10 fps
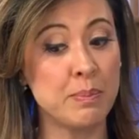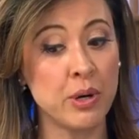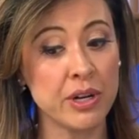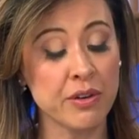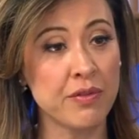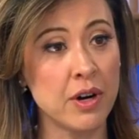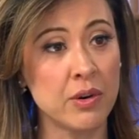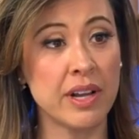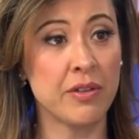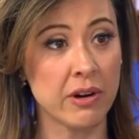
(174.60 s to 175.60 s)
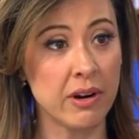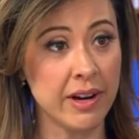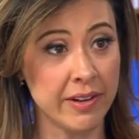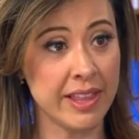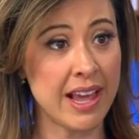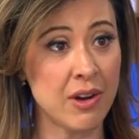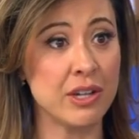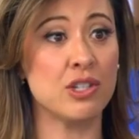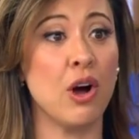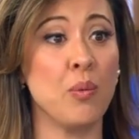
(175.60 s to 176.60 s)
put your phone, if you're in the
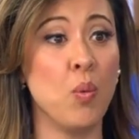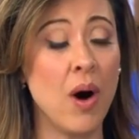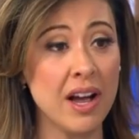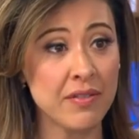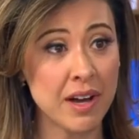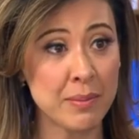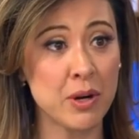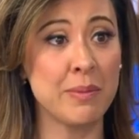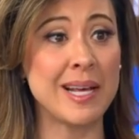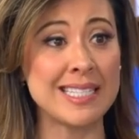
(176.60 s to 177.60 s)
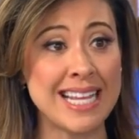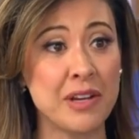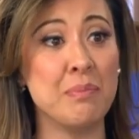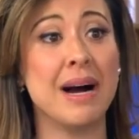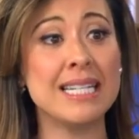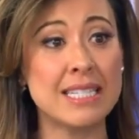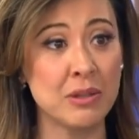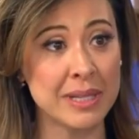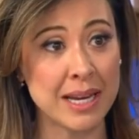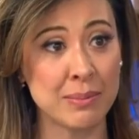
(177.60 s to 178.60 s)
outage, on Wi-Fi mode, because then you might
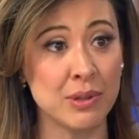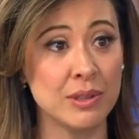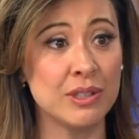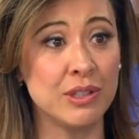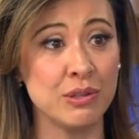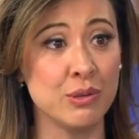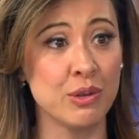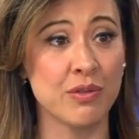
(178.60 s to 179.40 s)
still be able to use